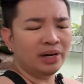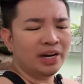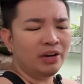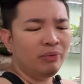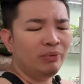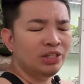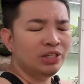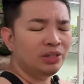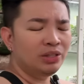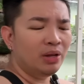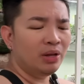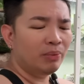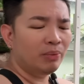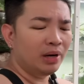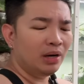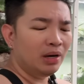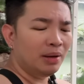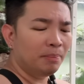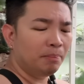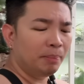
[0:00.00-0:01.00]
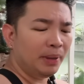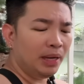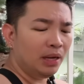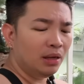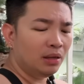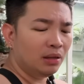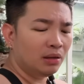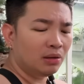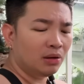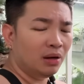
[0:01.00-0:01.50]
I wish they were in a
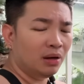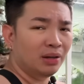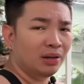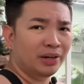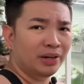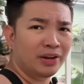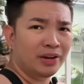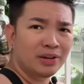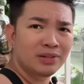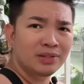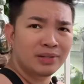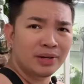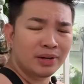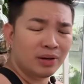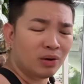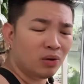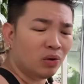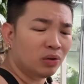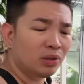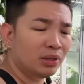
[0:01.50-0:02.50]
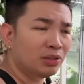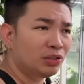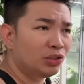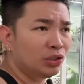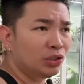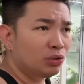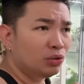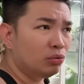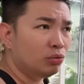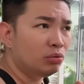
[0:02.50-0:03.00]
pale color because terracotta is
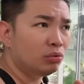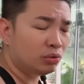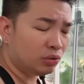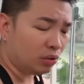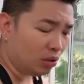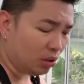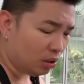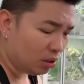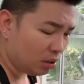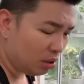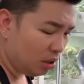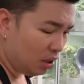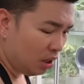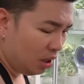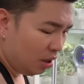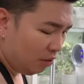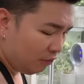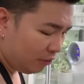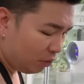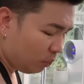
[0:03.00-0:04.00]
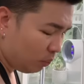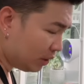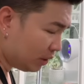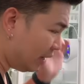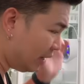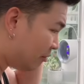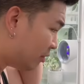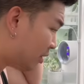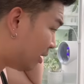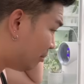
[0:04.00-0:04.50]
just too strong for
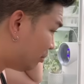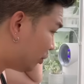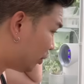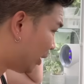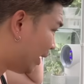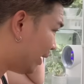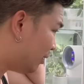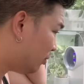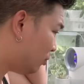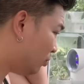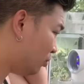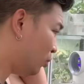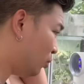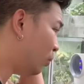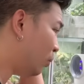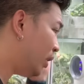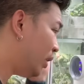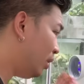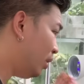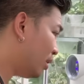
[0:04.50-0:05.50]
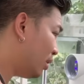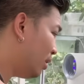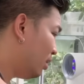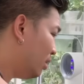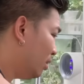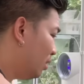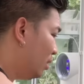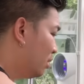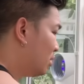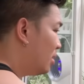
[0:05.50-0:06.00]
whatever I'm trying to do here
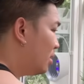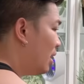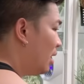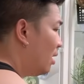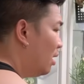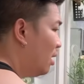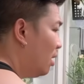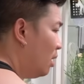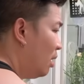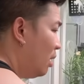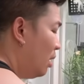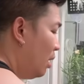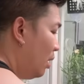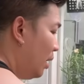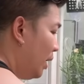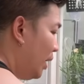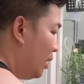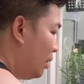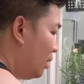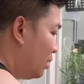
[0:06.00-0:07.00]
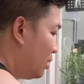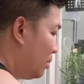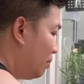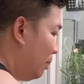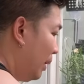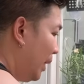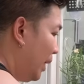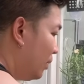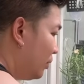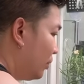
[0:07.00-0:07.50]
in this
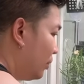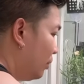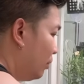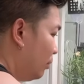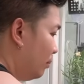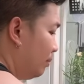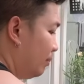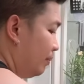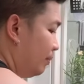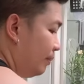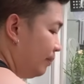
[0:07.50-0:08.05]
plant room.